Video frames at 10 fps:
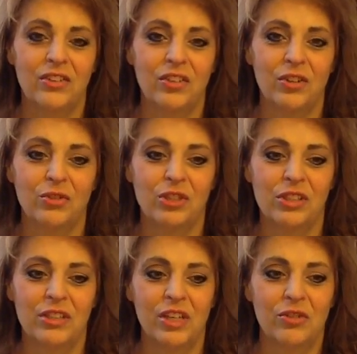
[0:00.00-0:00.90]
to
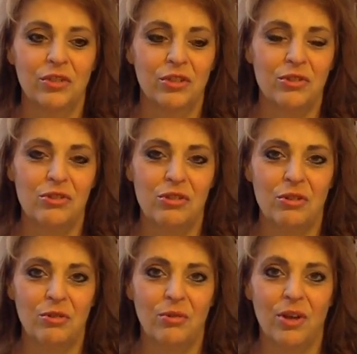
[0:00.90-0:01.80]
just introduce
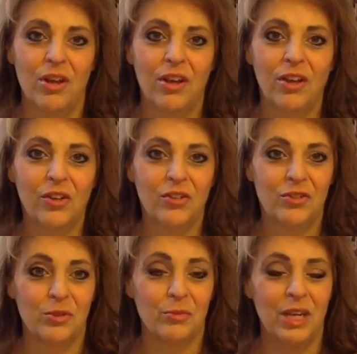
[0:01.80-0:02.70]
you
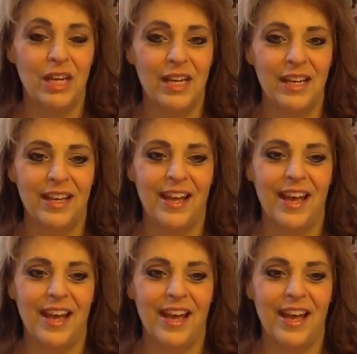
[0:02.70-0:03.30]
to me